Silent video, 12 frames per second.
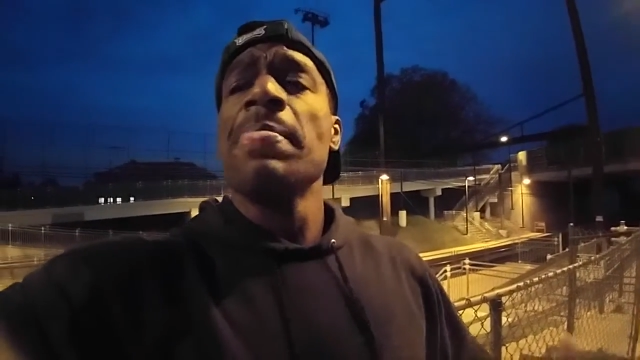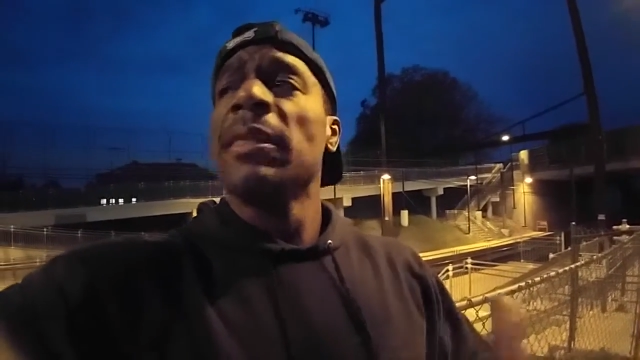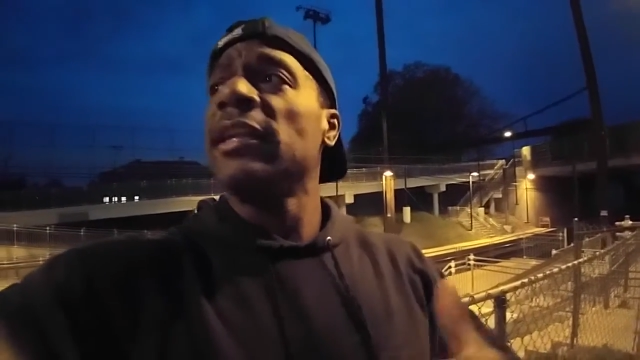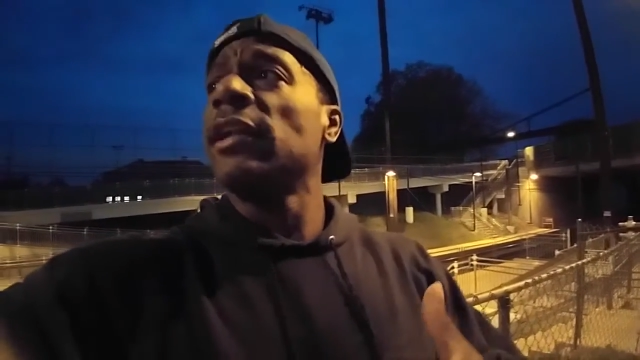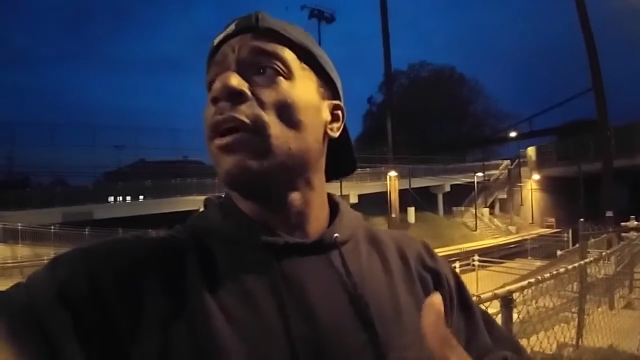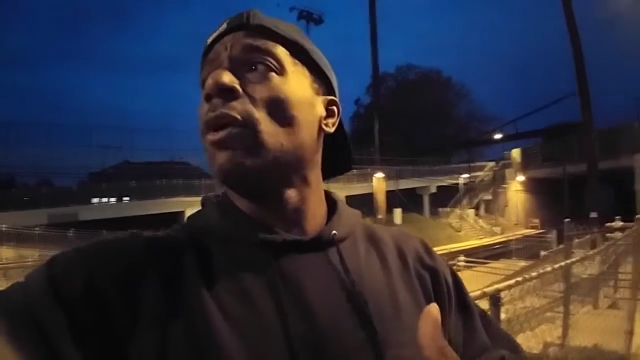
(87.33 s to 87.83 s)

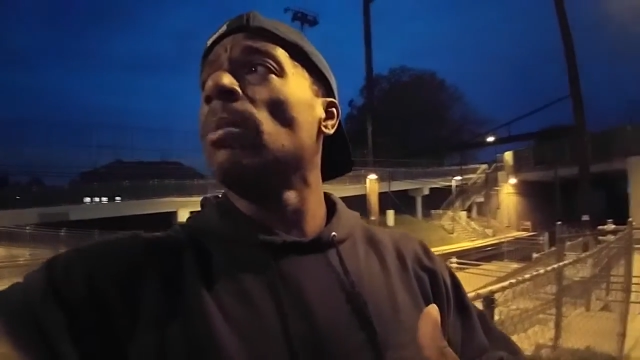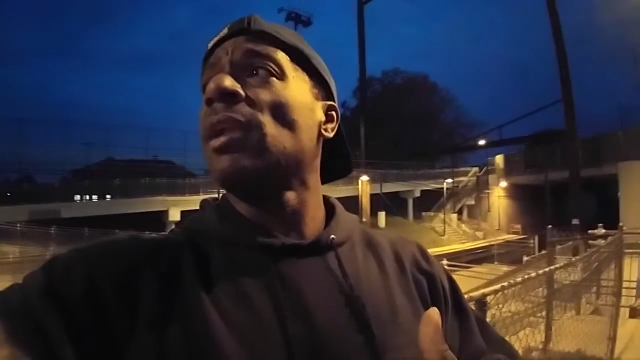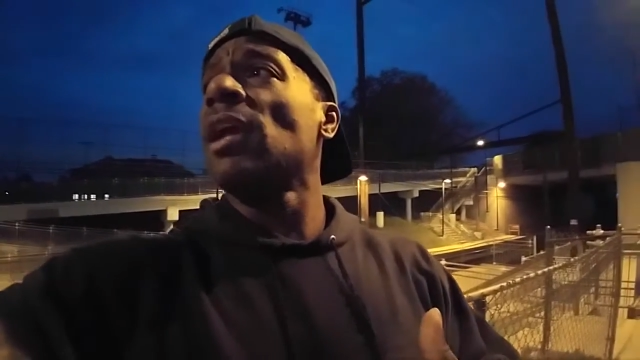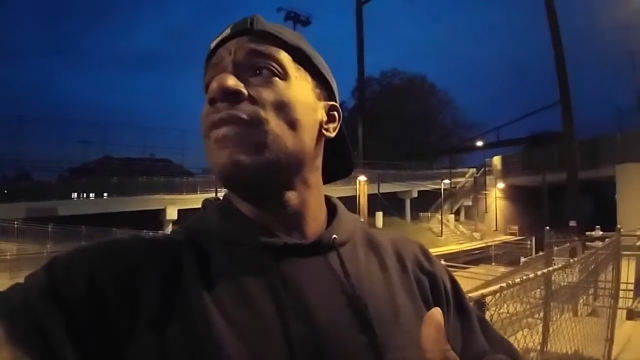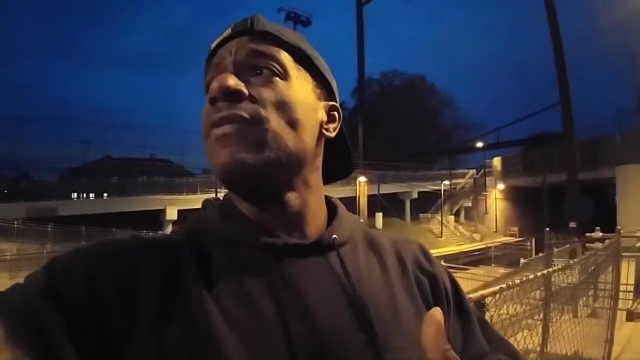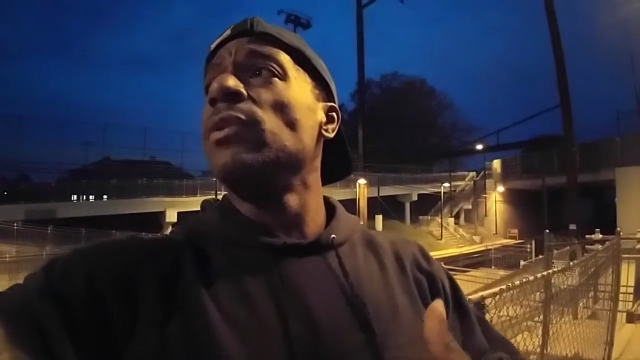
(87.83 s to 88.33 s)
Get that
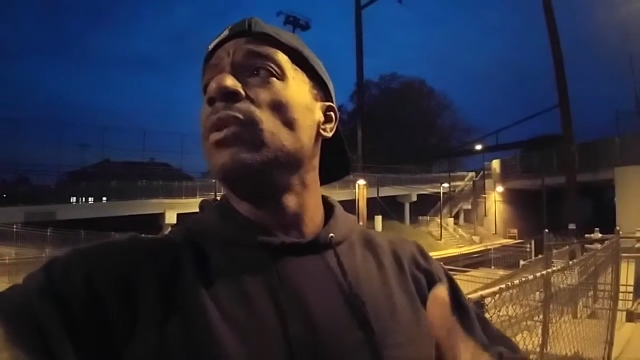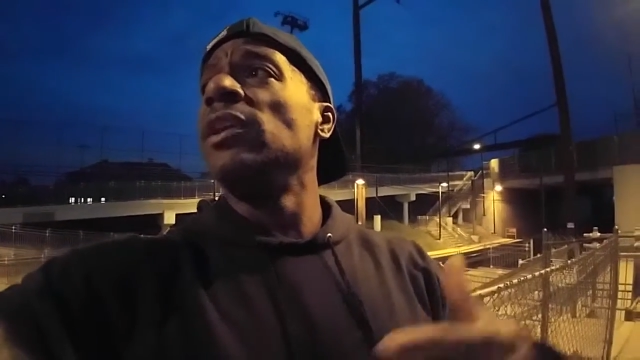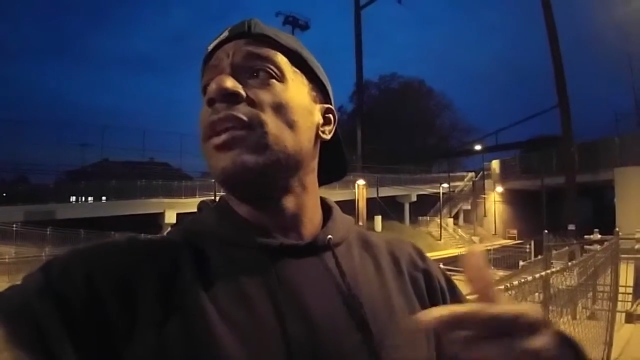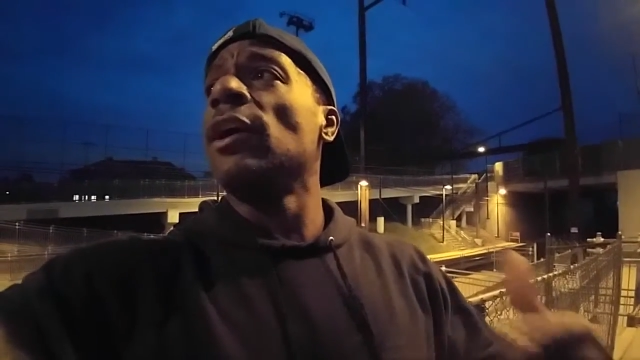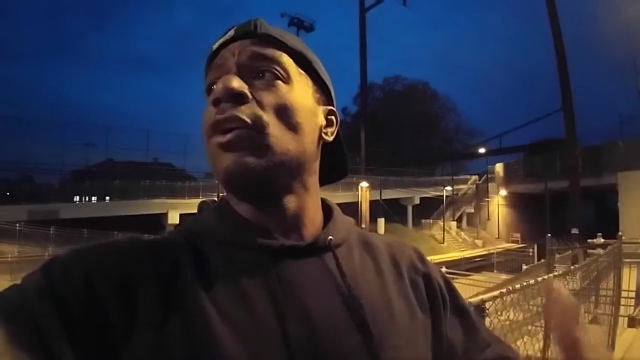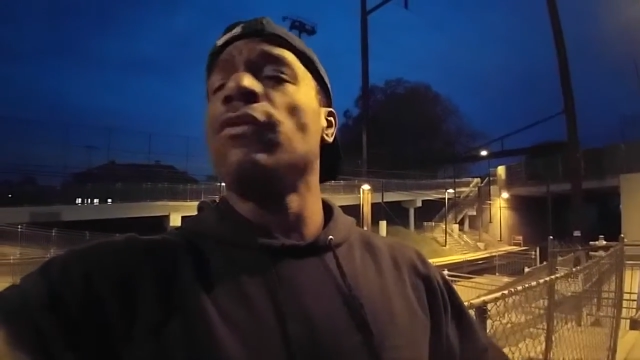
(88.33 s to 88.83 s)
Herbalife in you, get
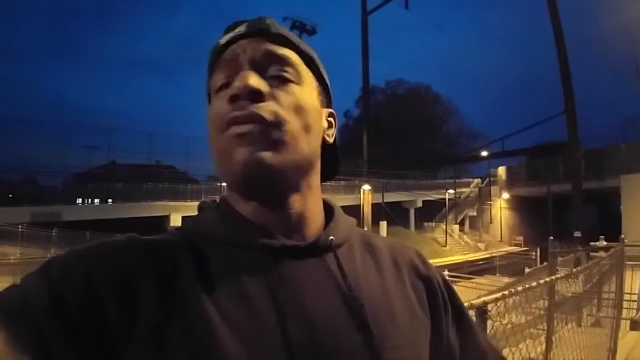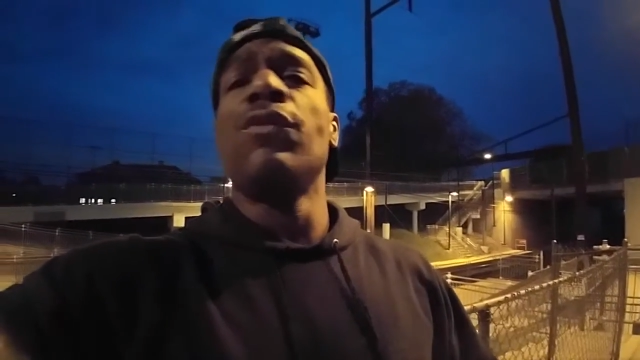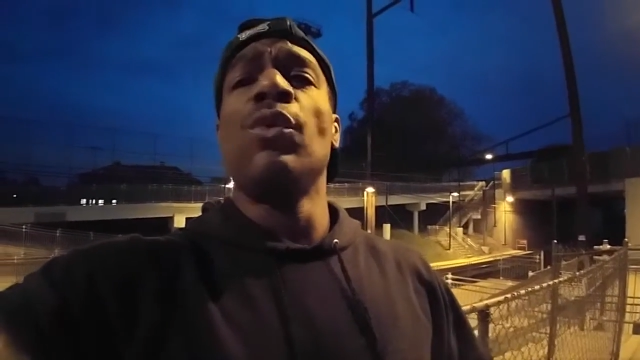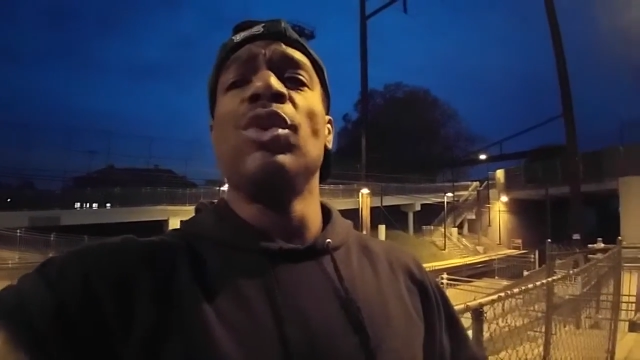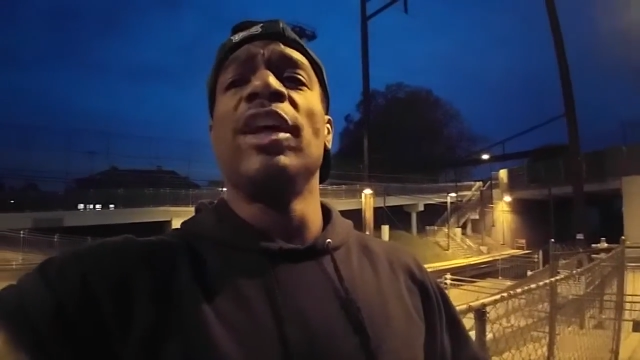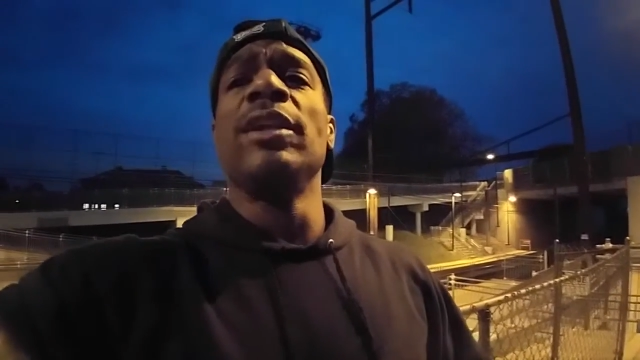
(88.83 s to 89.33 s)
that good
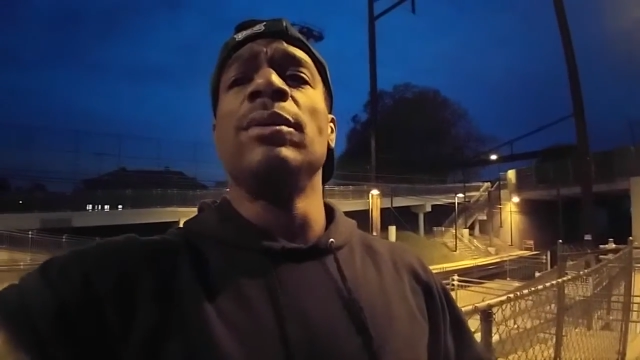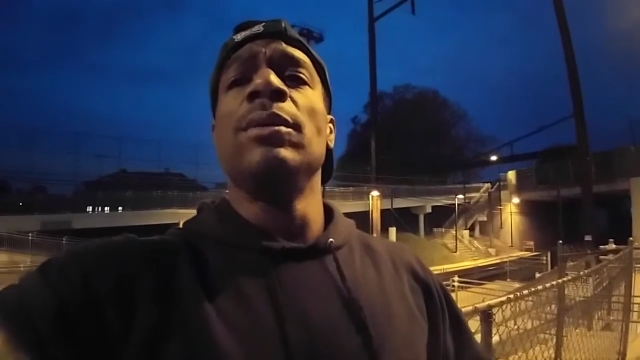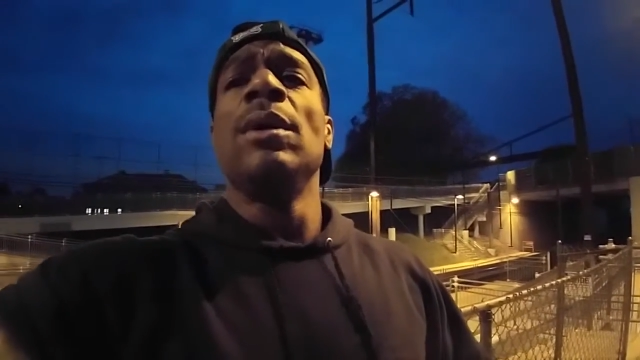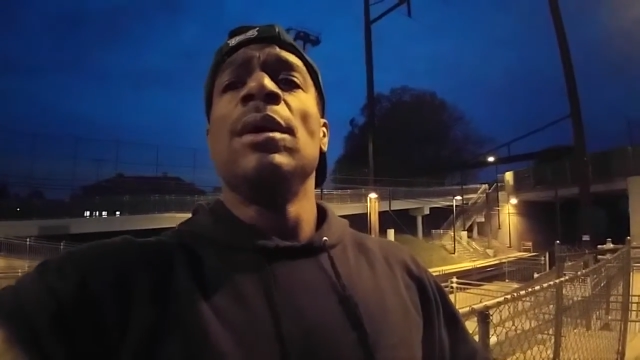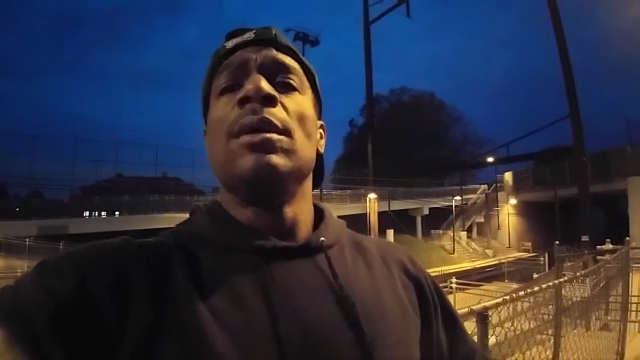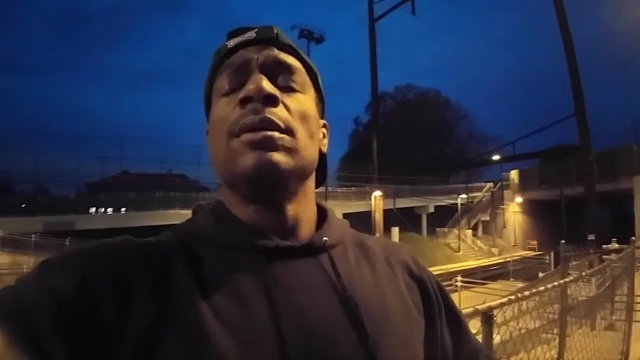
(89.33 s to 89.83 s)
food in you.
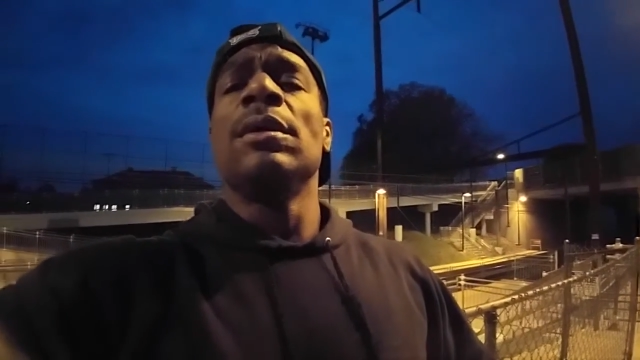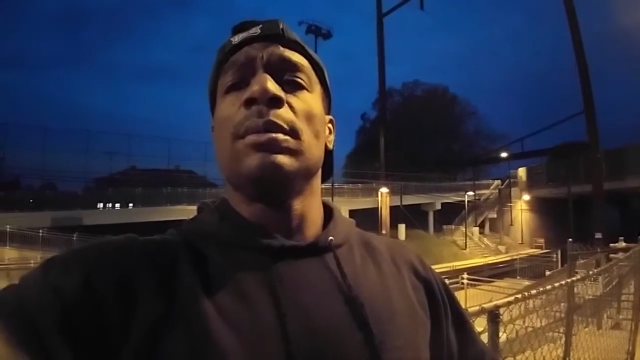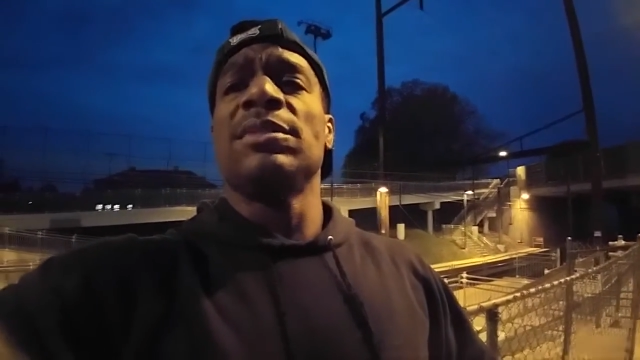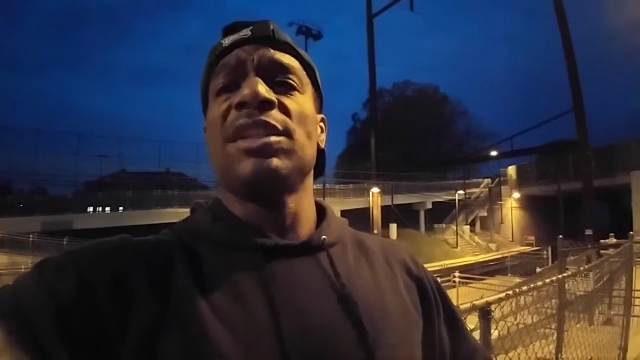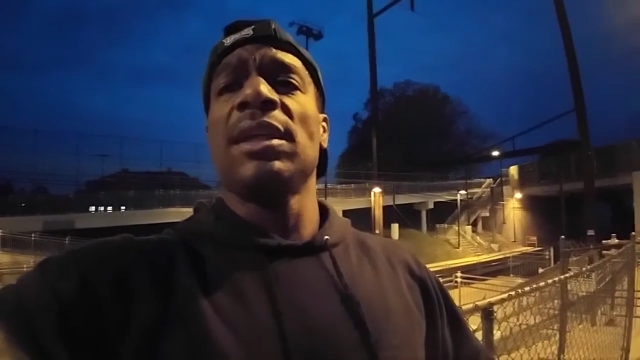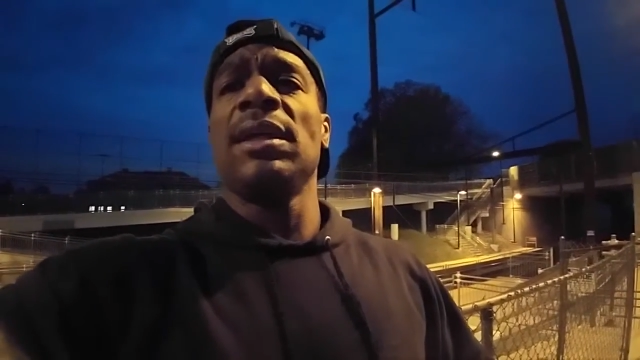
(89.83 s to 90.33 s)
You know what
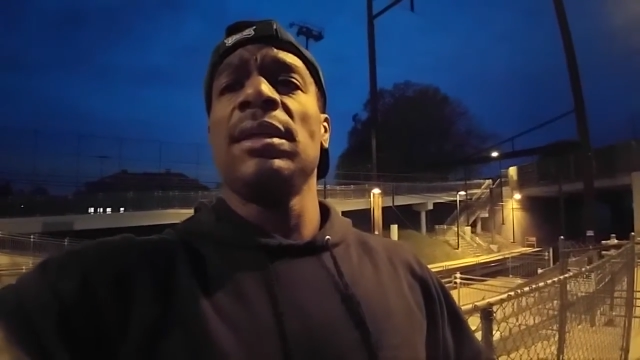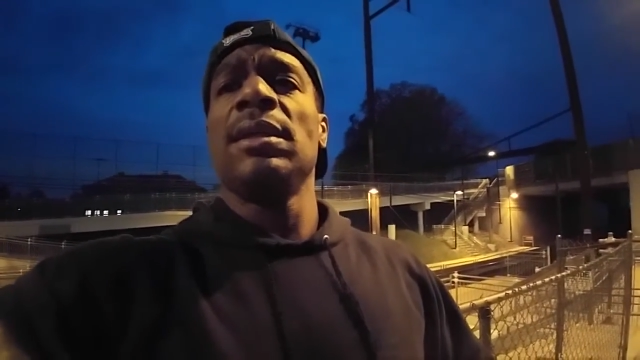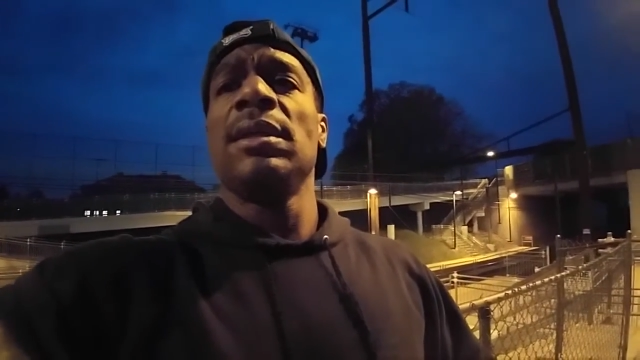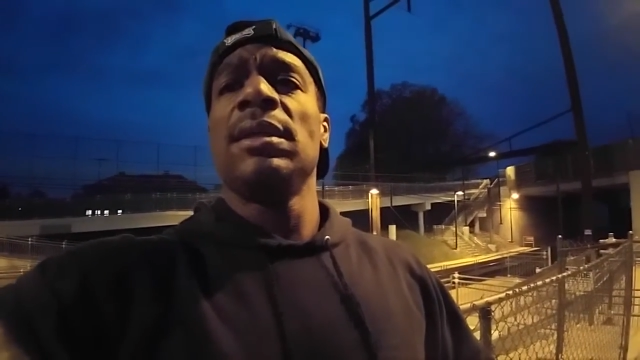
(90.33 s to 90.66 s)
I'm saying?